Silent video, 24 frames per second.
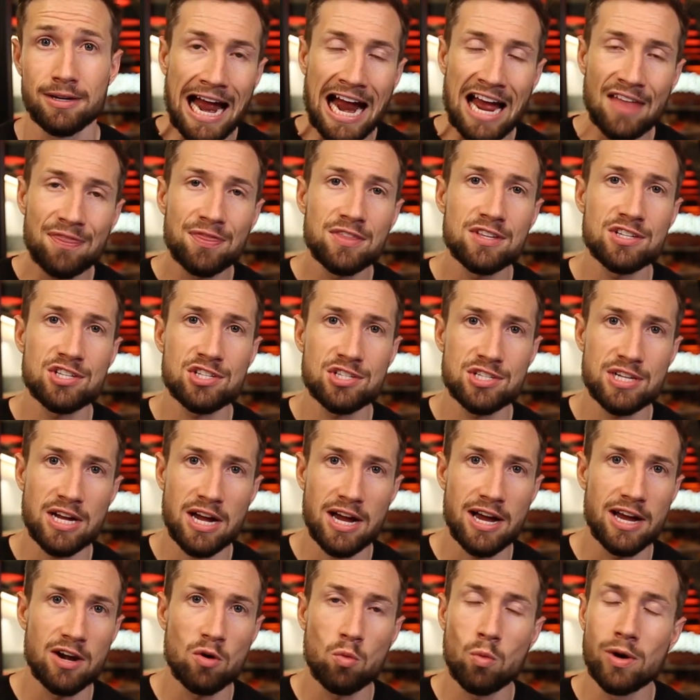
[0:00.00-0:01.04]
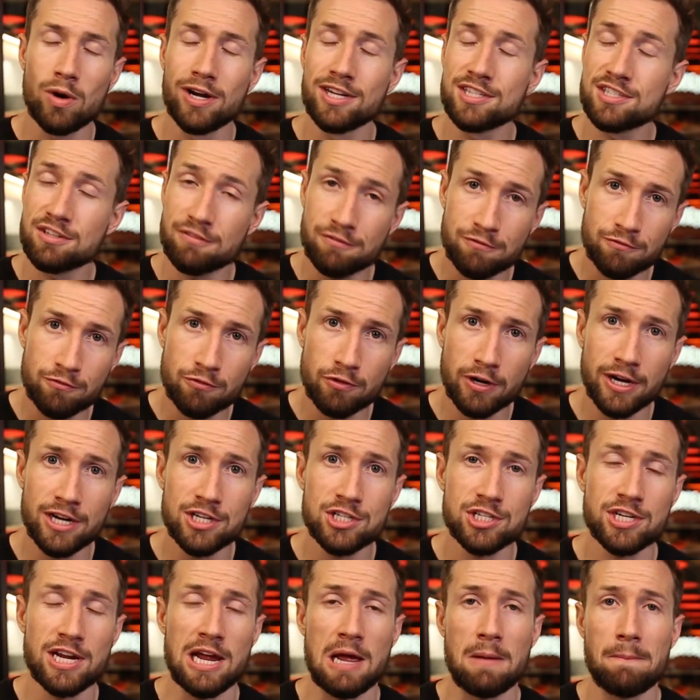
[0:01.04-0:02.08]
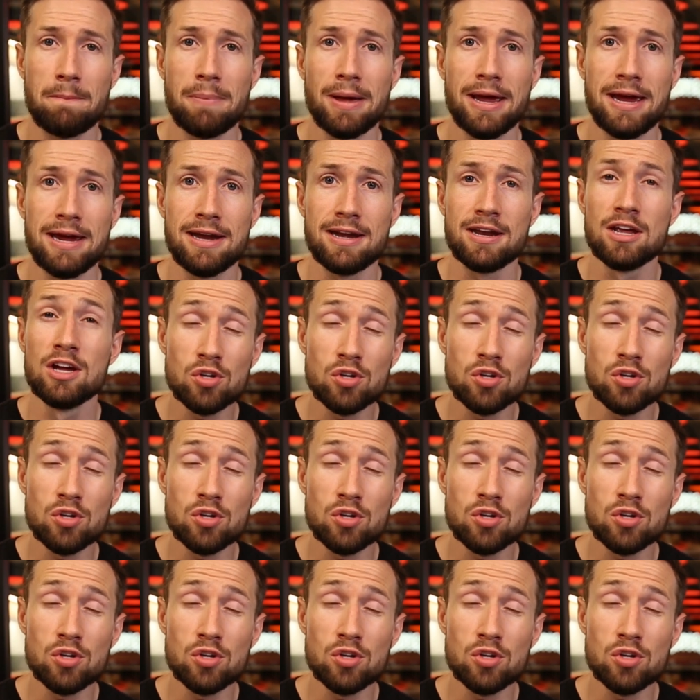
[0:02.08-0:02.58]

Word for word: At the start, when it's a fresh campaign,